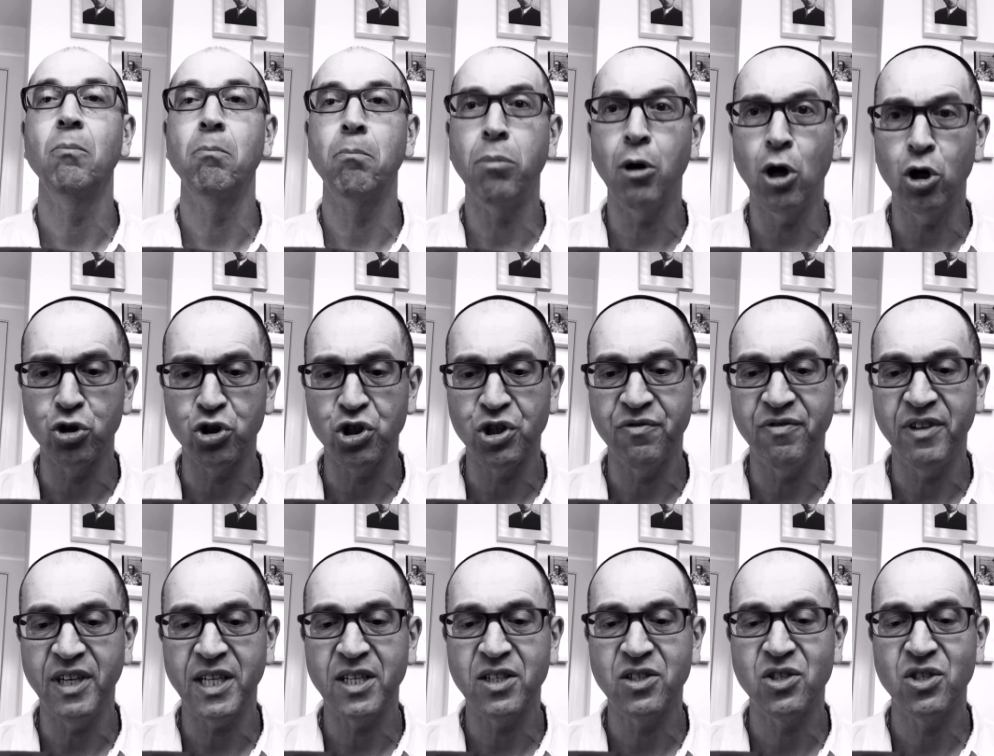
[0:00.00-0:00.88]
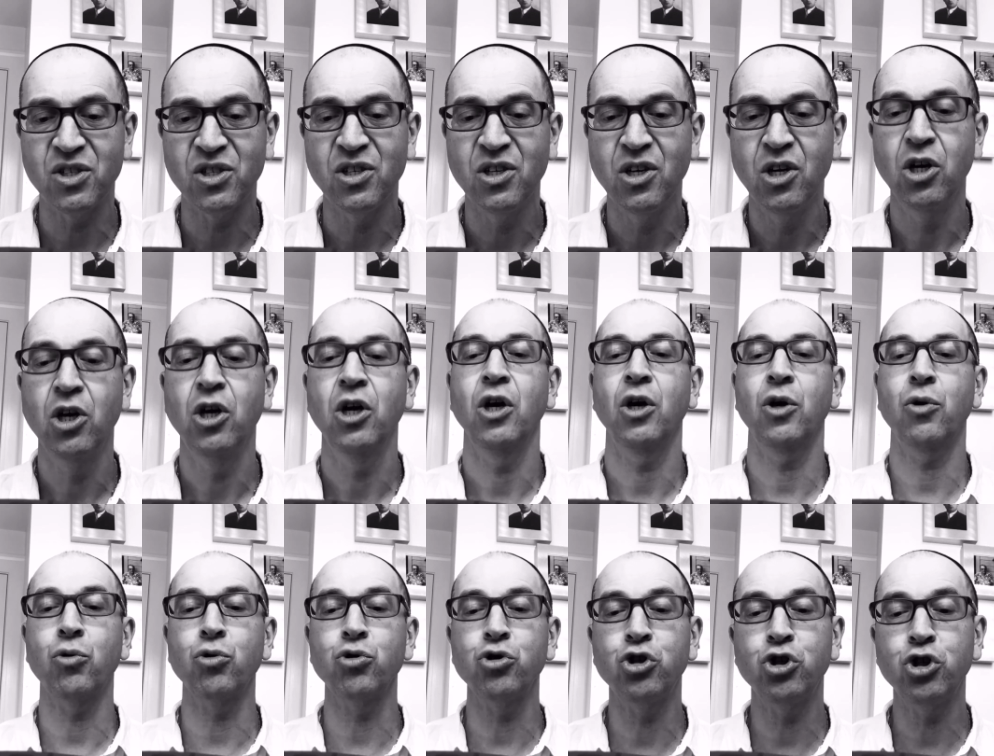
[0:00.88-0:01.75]
Bolsheviks.
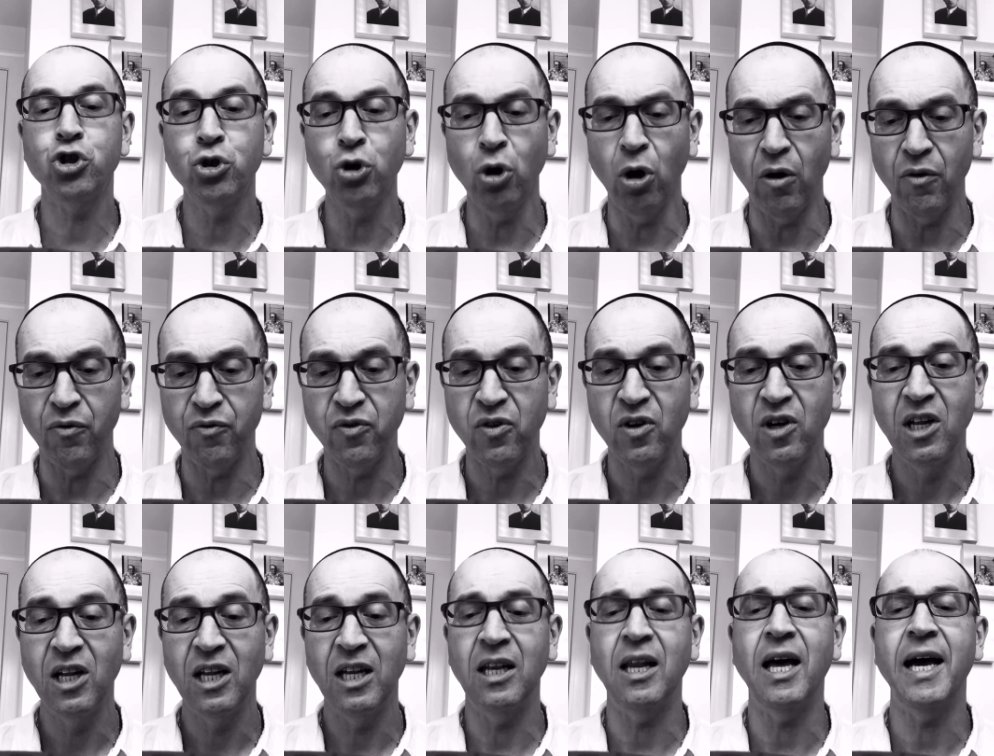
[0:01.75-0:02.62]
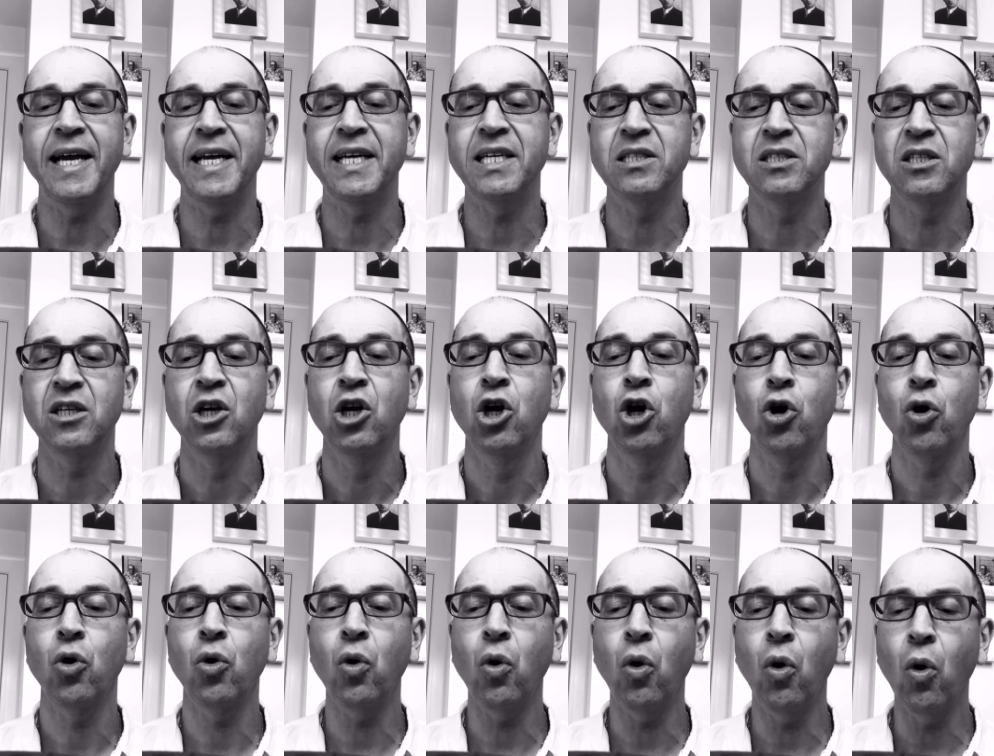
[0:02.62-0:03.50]
Khrushchev liked
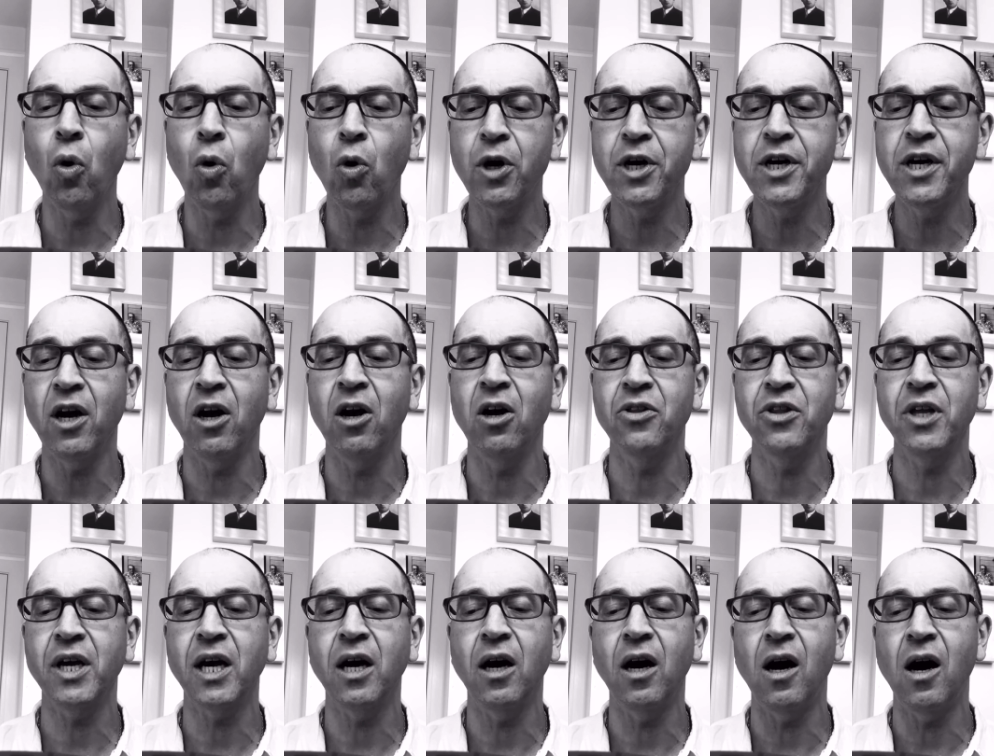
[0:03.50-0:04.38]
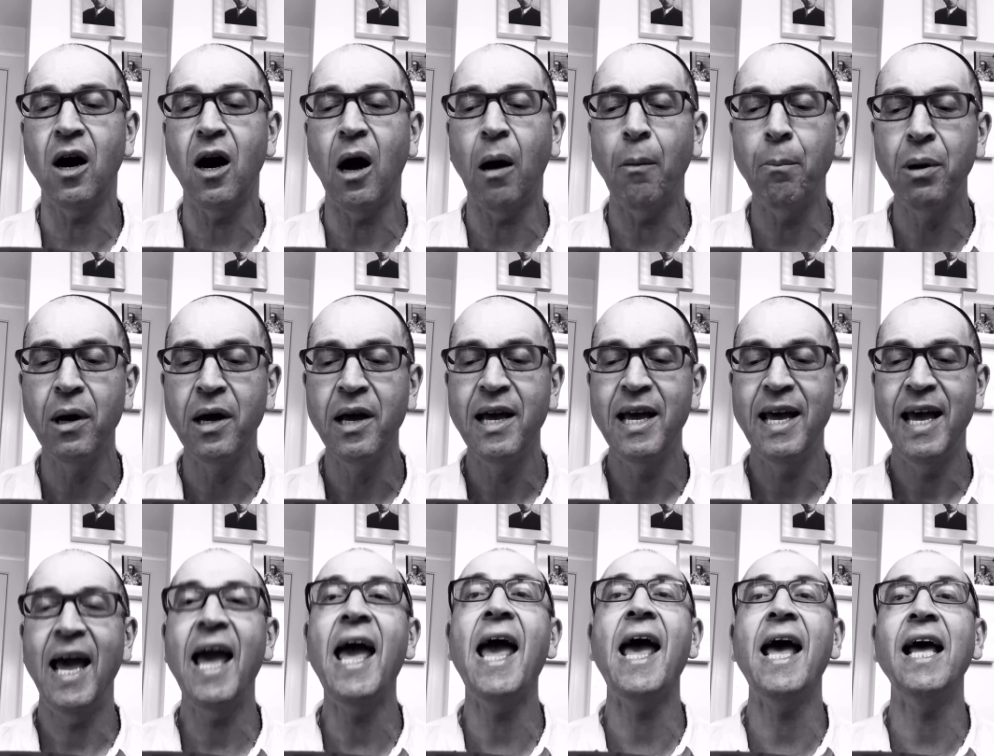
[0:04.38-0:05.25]
corn on the cob
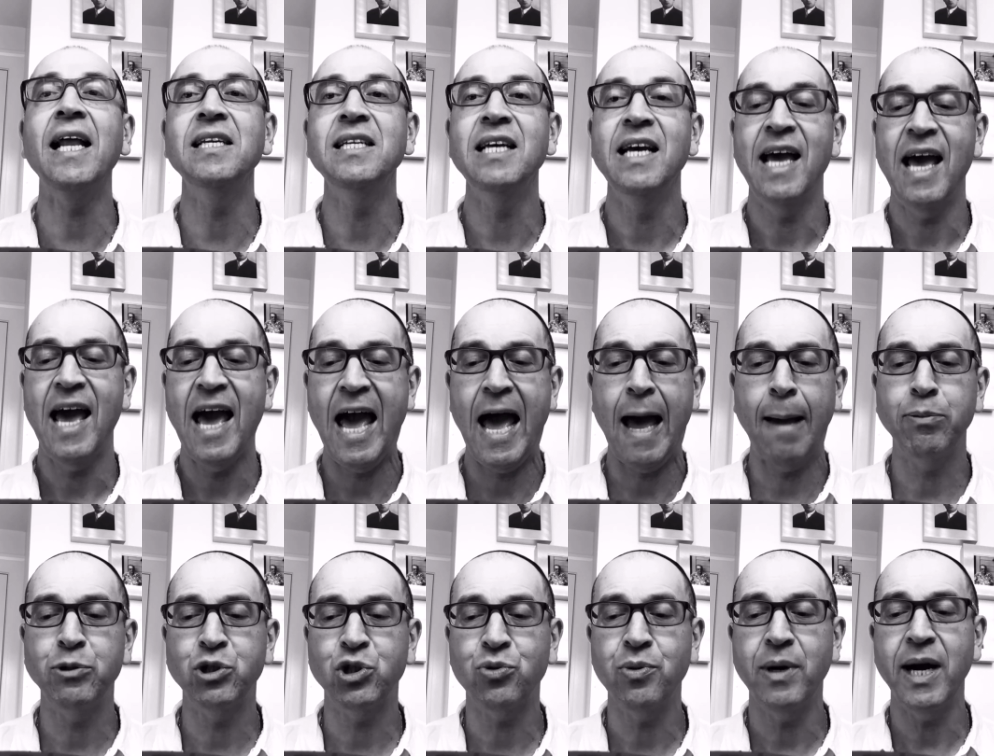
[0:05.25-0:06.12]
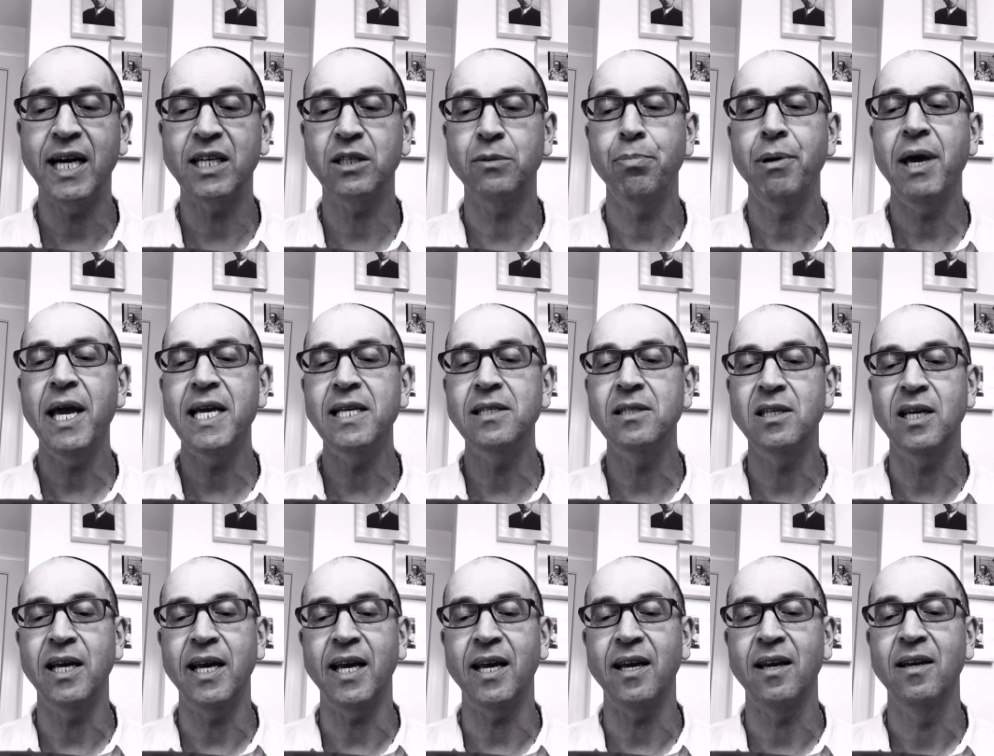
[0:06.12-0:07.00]
and abstract
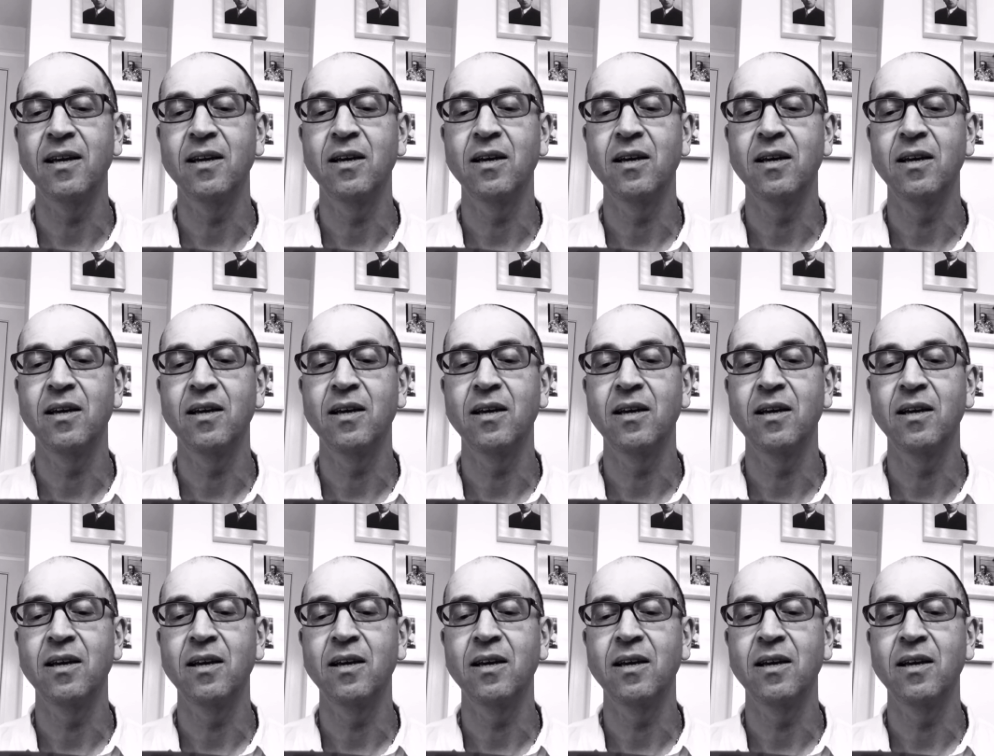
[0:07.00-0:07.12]
painting.